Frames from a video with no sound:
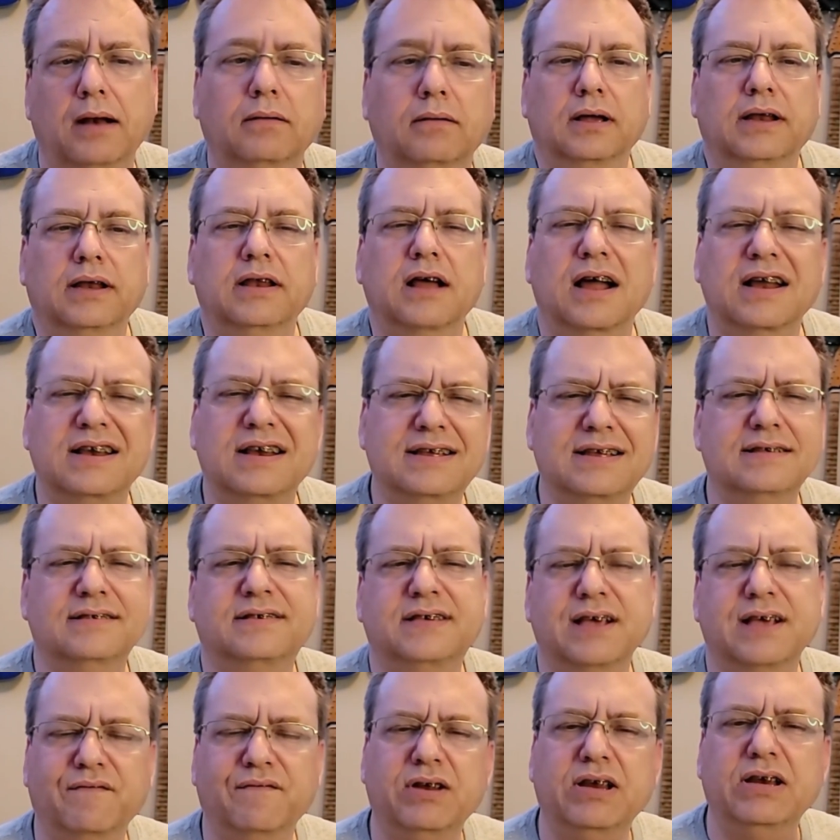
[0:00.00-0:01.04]
In
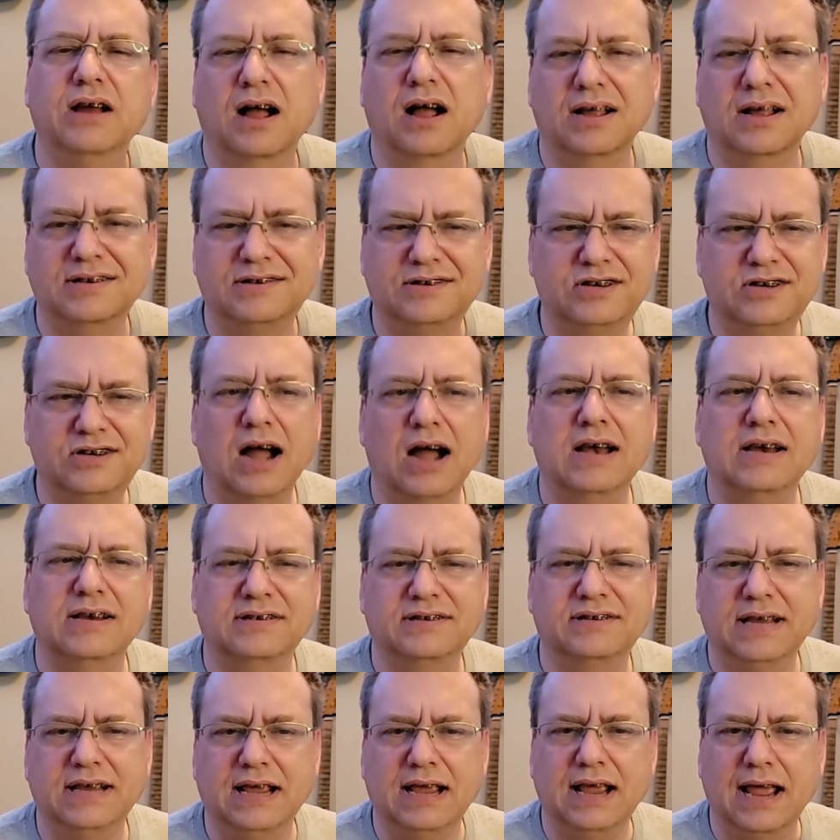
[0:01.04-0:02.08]
1979's
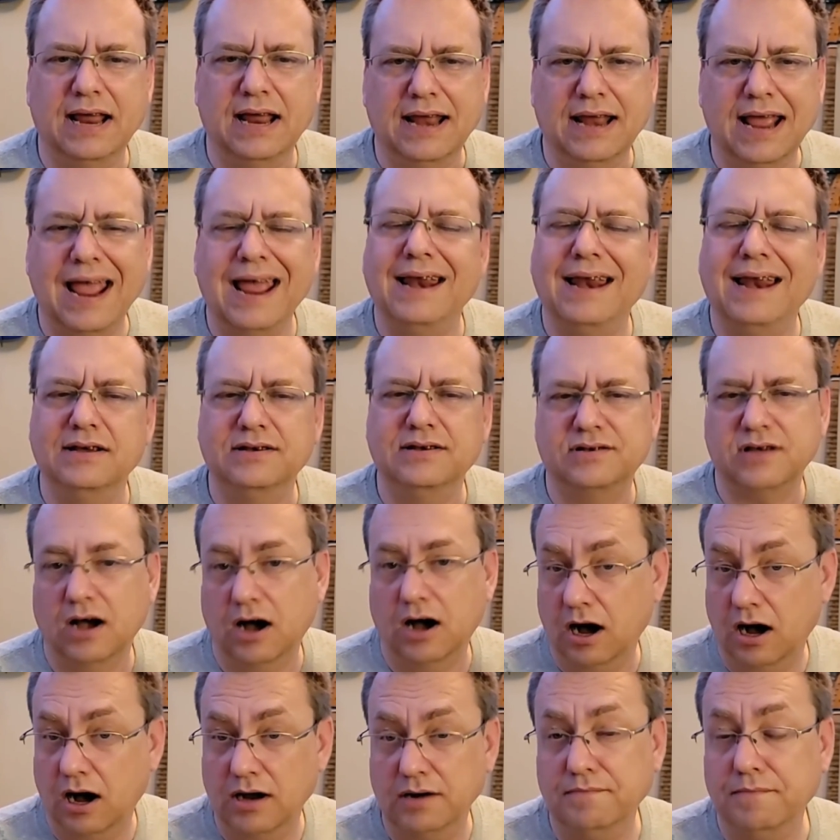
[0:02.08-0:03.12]
Dynasty and 80's
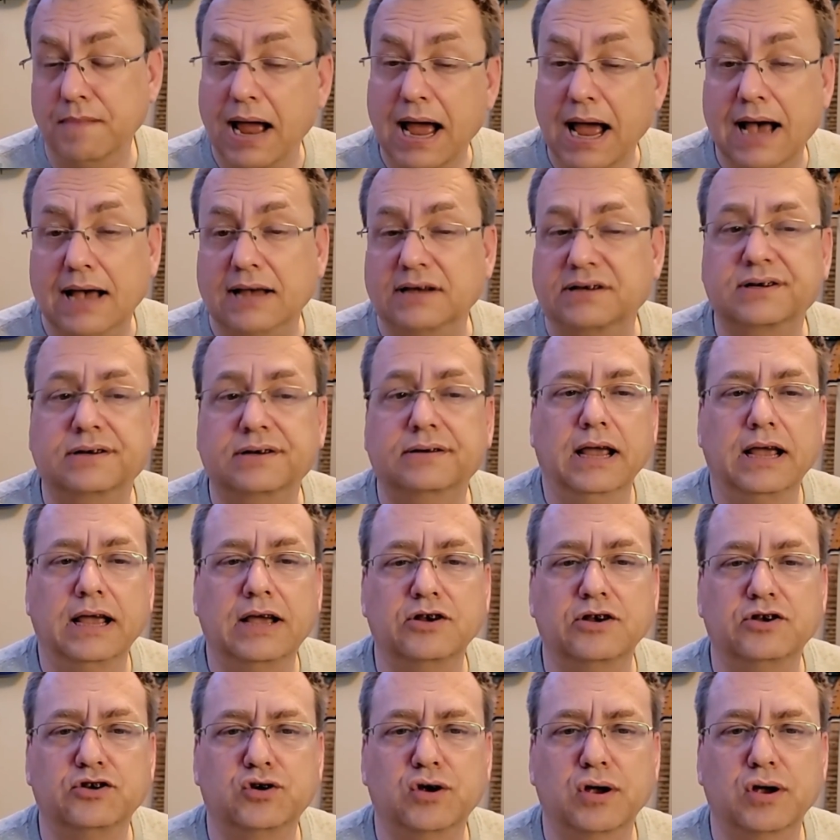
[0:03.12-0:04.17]
Unmasked, he
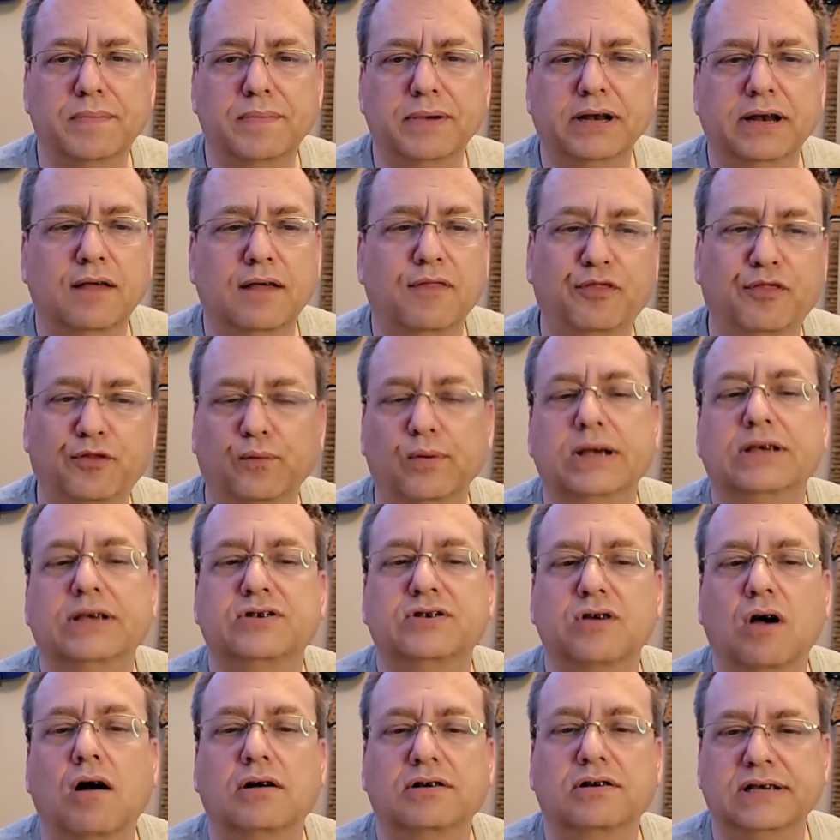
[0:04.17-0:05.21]
contributed 3
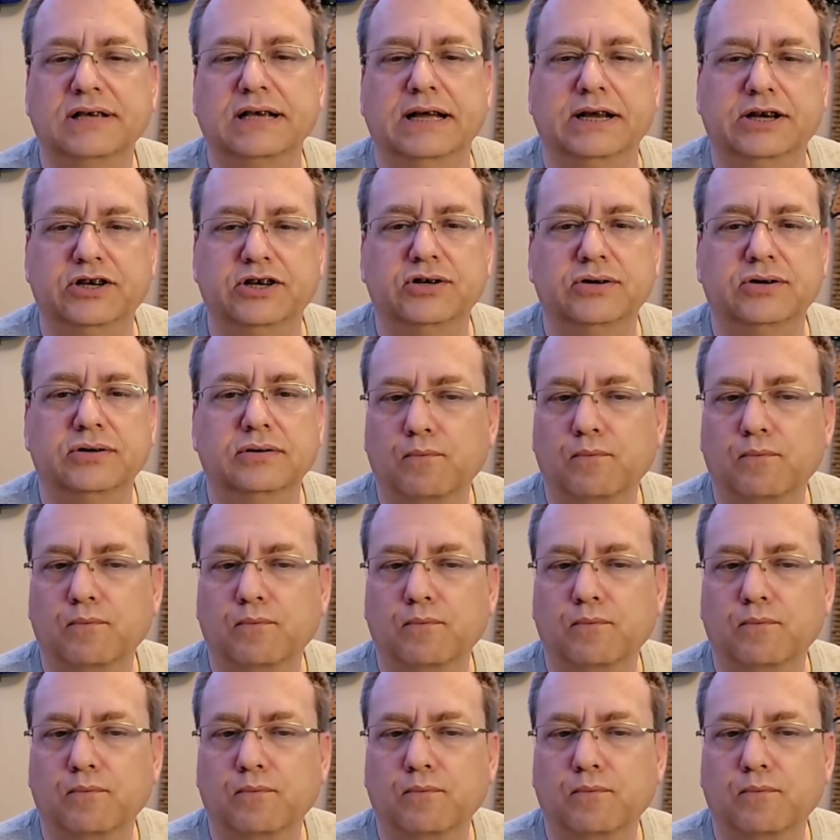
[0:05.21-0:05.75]
songs each,